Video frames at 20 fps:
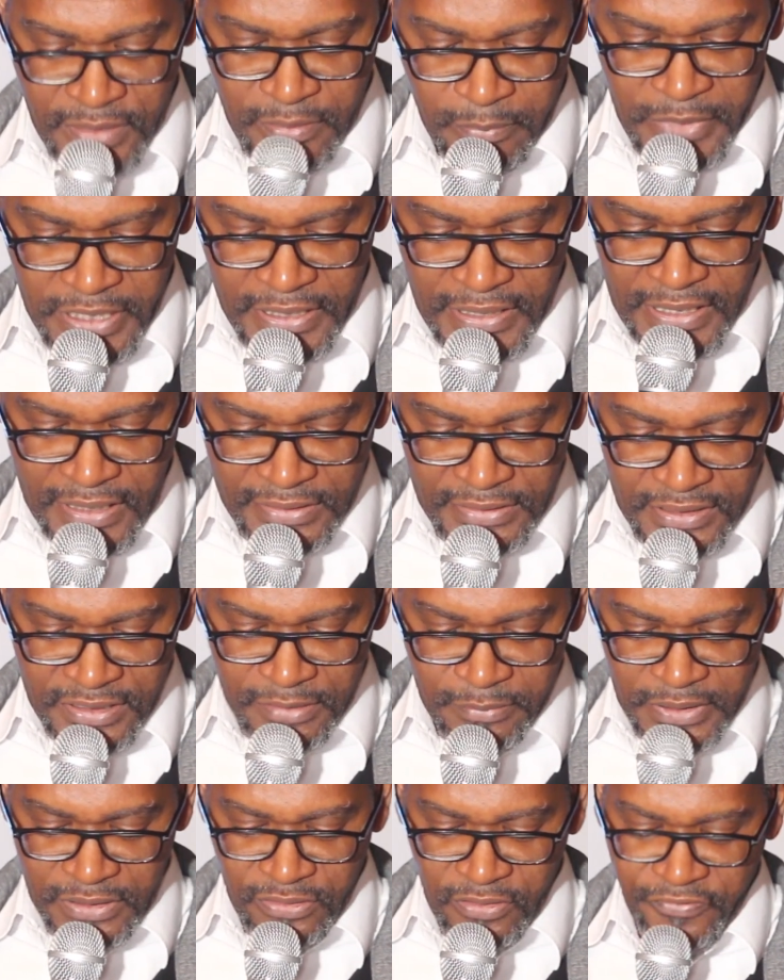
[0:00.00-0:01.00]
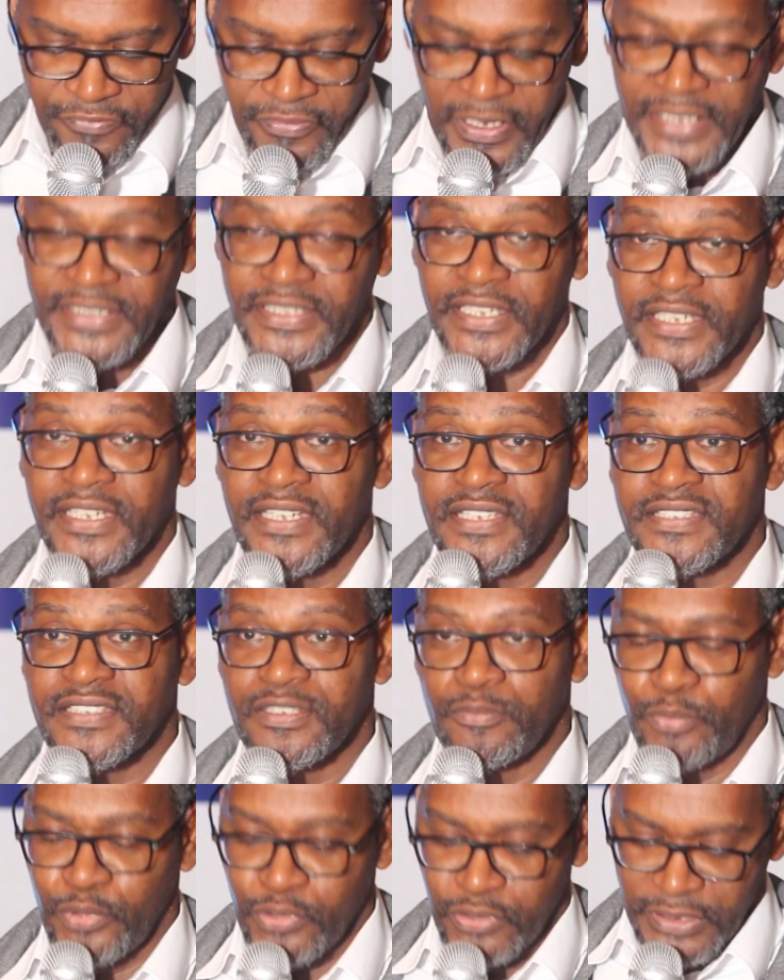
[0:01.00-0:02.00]
mechanism in the fight against
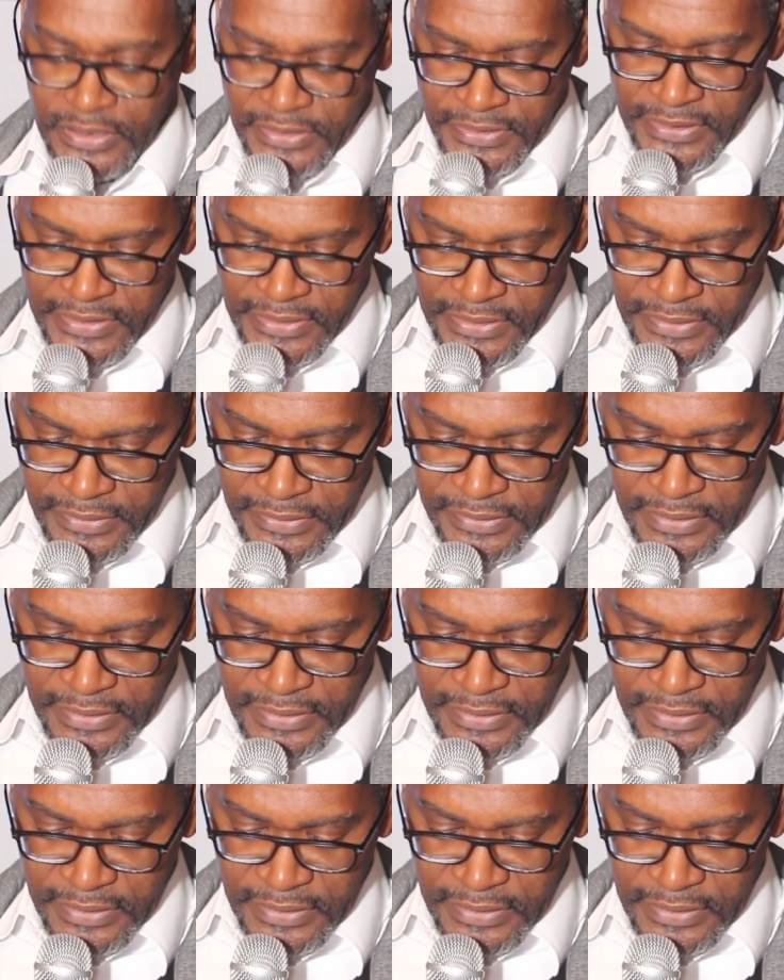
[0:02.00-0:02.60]
impunity,